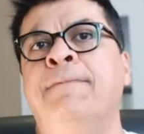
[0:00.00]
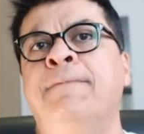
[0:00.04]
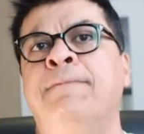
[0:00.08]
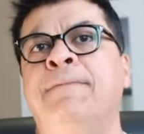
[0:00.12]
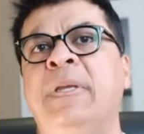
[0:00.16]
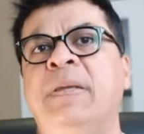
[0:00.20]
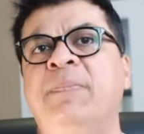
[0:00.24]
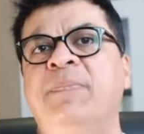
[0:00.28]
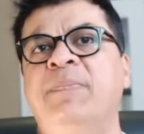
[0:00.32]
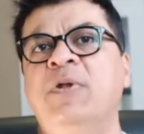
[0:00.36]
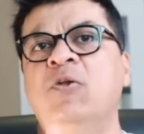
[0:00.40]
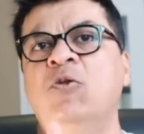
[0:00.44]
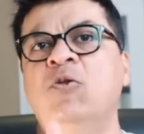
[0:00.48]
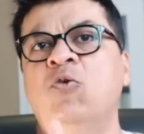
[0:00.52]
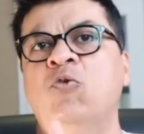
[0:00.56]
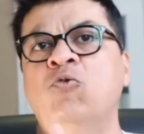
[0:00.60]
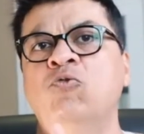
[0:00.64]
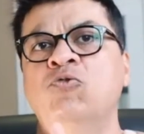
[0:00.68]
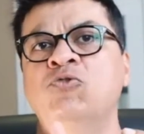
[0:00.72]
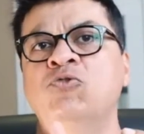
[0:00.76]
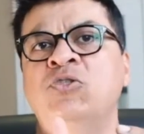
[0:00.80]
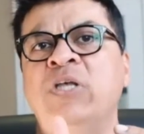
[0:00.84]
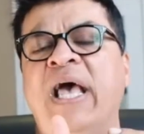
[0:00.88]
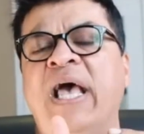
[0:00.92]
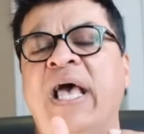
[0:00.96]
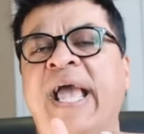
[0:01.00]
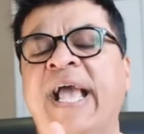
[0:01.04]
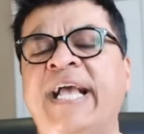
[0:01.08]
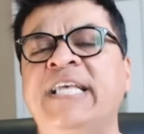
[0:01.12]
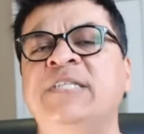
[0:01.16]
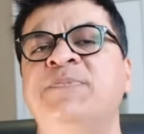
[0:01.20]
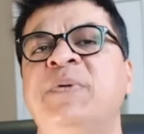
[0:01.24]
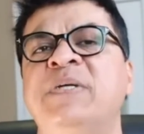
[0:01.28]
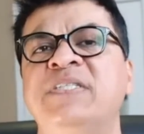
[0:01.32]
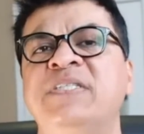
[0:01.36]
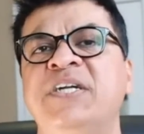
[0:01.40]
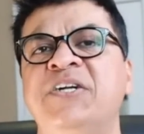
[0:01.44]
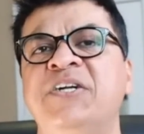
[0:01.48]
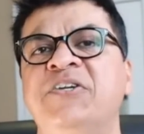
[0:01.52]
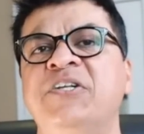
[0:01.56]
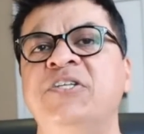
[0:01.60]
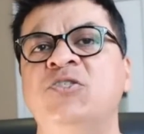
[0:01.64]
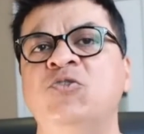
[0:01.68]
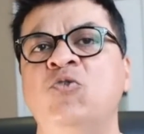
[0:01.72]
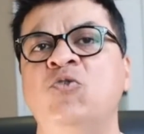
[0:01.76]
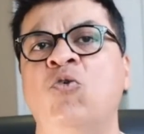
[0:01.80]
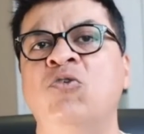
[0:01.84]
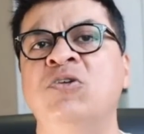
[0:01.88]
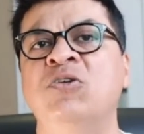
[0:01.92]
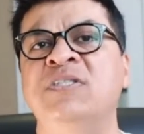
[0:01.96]
people whose express entry
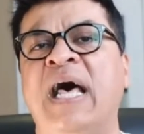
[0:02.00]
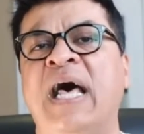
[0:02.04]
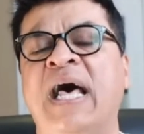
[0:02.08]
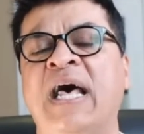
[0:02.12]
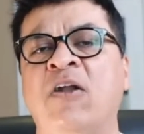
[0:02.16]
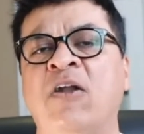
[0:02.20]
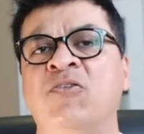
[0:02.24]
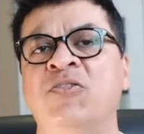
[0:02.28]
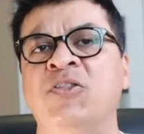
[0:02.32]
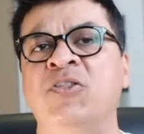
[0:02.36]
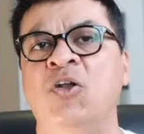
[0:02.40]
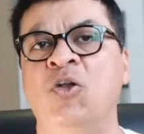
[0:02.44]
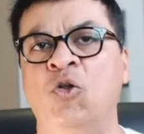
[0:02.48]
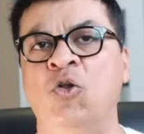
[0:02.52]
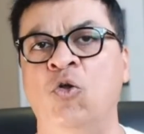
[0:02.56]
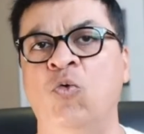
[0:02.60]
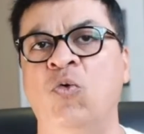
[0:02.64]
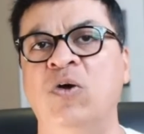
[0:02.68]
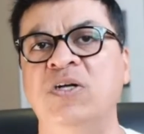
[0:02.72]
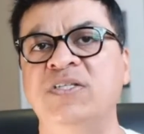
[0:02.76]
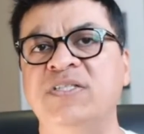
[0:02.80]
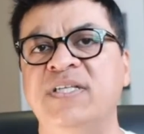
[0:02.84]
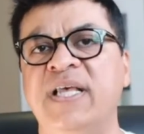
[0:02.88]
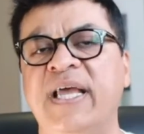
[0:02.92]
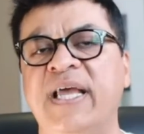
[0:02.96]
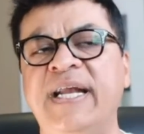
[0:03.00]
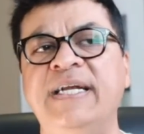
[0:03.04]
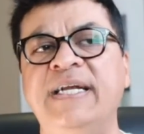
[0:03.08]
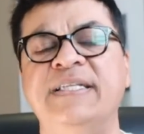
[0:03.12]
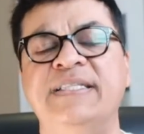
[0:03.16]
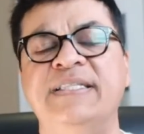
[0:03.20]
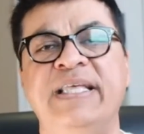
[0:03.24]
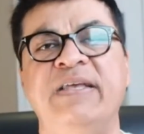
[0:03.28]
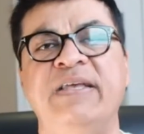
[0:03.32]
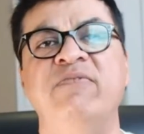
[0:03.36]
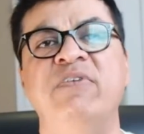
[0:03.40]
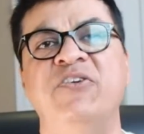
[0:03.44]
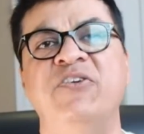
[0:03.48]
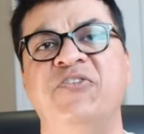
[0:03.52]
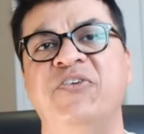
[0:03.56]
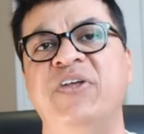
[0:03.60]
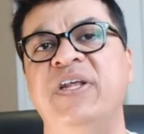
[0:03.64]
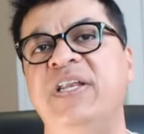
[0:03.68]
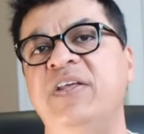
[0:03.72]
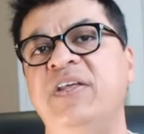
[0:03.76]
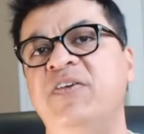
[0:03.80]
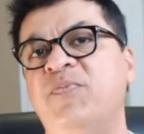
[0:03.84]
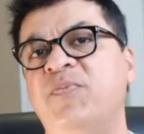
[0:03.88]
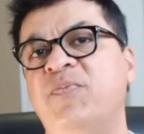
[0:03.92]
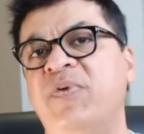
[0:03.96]
scores are on the lower side, they will
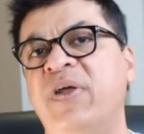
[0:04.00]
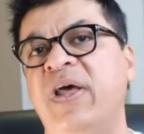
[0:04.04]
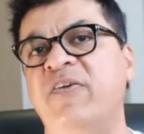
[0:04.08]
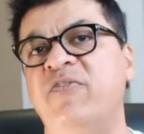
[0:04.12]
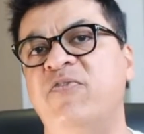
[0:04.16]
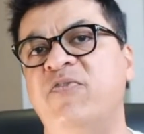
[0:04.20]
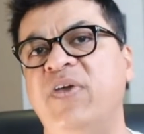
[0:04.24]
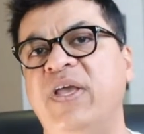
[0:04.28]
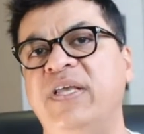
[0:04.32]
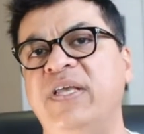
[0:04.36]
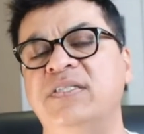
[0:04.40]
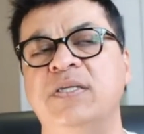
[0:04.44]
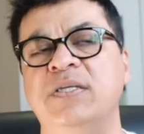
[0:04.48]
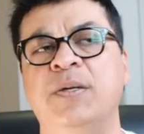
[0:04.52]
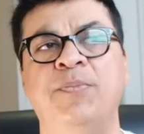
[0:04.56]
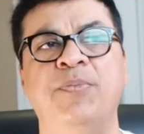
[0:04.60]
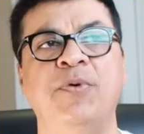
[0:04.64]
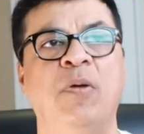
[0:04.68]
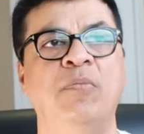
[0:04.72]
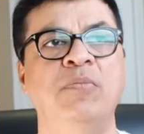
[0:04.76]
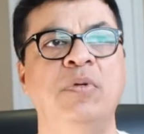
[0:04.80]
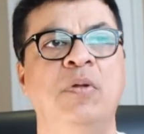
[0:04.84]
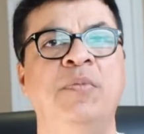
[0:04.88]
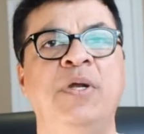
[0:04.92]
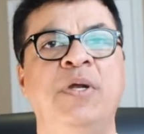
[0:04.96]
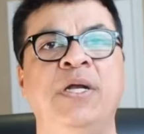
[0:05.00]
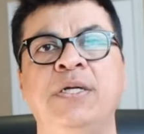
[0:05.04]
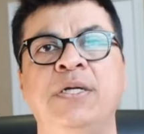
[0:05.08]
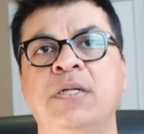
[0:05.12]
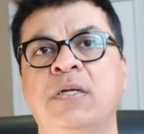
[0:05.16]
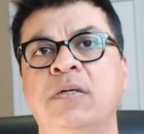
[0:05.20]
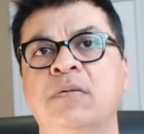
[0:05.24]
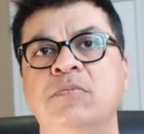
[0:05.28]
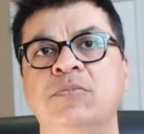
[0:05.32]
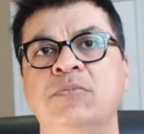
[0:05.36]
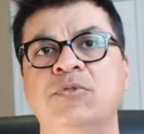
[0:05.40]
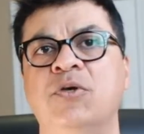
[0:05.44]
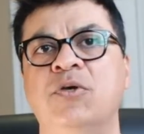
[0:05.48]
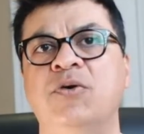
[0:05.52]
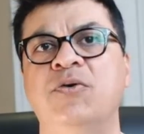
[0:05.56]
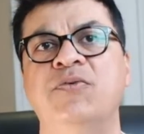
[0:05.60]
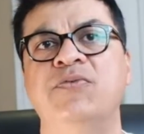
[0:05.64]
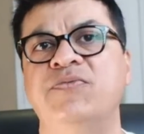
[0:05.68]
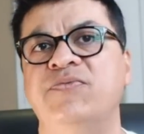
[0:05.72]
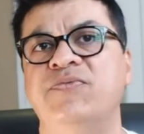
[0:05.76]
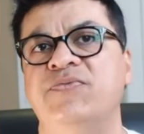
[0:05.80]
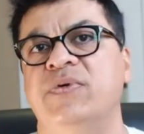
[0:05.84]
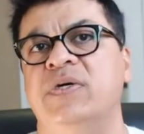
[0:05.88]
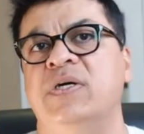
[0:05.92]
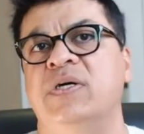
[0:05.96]
really face a problem in terms
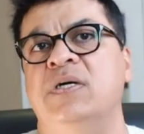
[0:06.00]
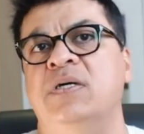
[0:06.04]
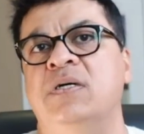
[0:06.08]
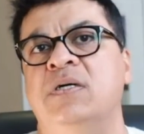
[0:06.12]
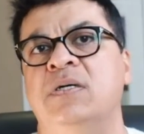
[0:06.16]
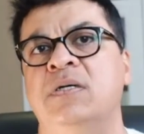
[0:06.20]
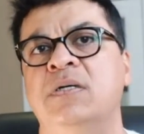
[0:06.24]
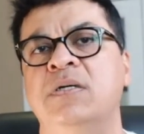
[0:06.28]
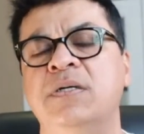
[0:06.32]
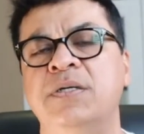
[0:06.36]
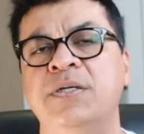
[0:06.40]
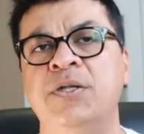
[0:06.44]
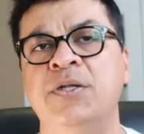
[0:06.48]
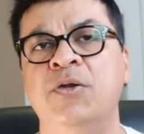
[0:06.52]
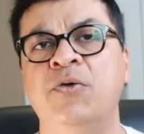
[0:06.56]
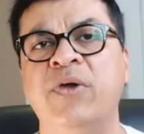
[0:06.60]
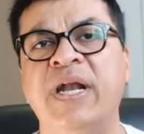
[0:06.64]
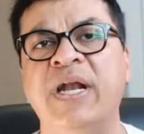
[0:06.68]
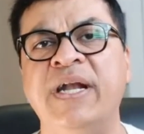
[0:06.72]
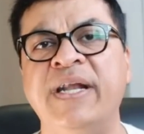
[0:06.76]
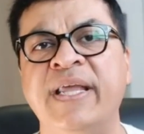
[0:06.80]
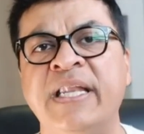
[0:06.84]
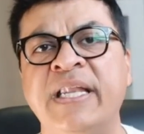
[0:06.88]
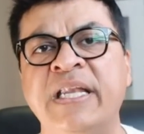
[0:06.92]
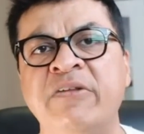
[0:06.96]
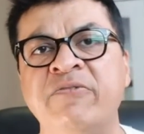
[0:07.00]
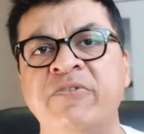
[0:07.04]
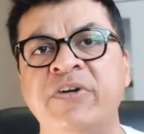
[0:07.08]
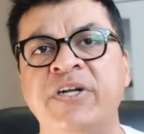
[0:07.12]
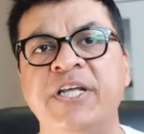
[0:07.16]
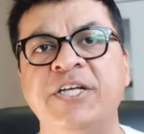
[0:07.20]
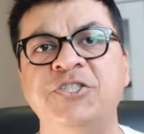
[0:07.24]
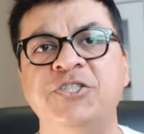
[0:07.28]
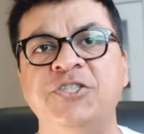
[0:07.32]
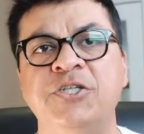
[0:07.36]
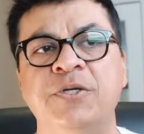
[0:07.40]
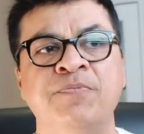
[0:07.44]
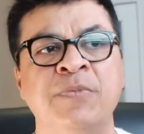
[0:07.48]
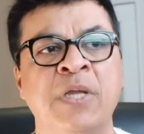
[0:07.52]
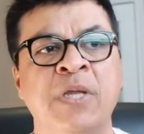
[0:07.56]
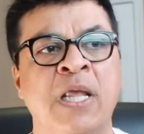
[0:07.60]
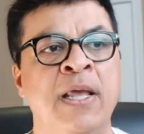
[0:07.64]
of uh, you know getting an invitation.